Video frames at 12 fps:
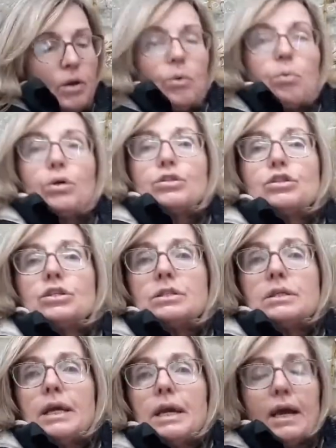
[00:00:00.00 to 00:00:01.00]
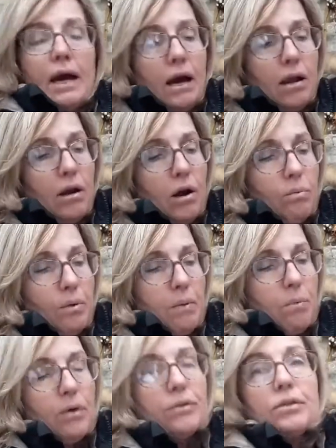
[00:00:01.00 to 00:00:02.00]
We want to see how long we
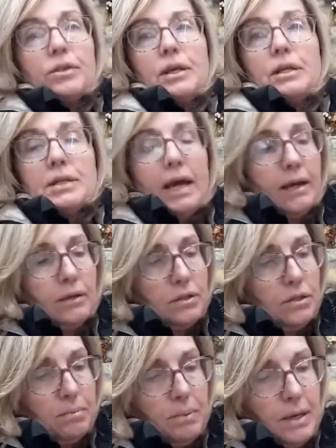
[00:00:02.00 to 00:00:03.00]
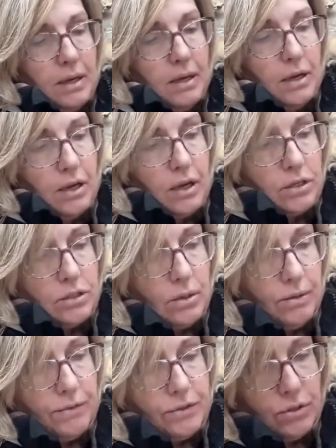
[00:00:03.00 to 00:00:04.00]
want the tail to be. So
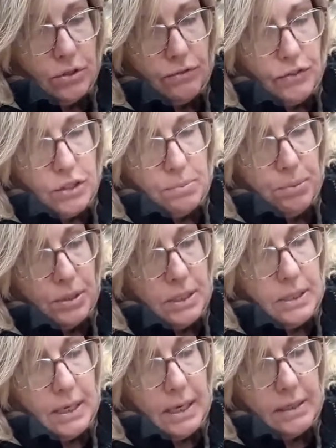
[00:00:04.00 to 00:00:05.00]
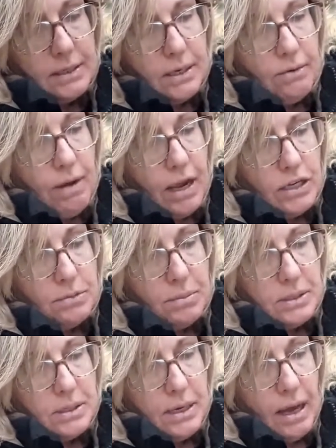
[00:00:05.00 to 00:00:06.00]
if you sort of just put it against the
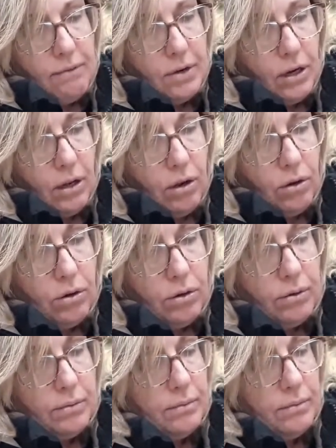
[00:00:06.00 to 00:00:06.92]
arrangement and have a little look.